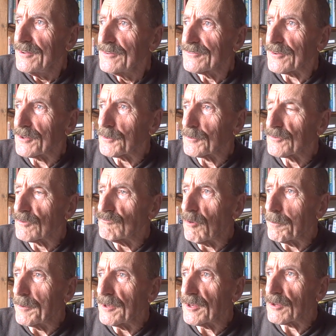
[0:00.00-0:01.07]
So there was a
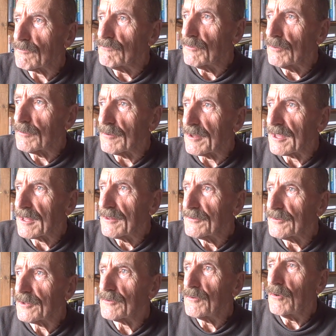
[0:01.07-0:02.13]
rabbinic ruling
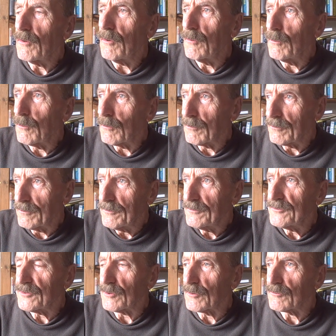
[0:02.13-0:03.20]
that all
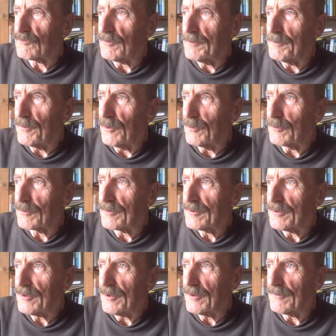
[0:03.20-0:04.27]
children born
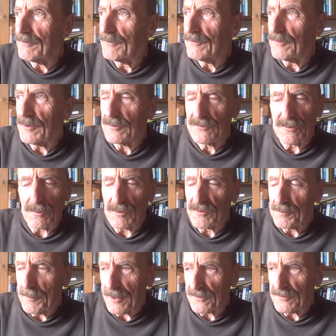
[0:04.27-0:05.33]
of
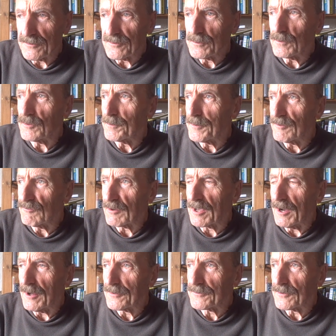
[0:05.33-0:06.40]
Jewish mothers would be
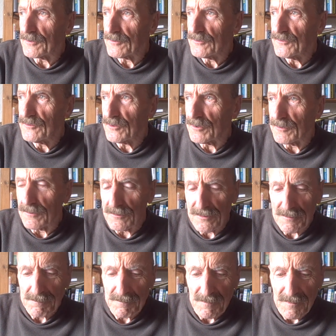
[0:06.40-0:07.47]
regarded as Jews.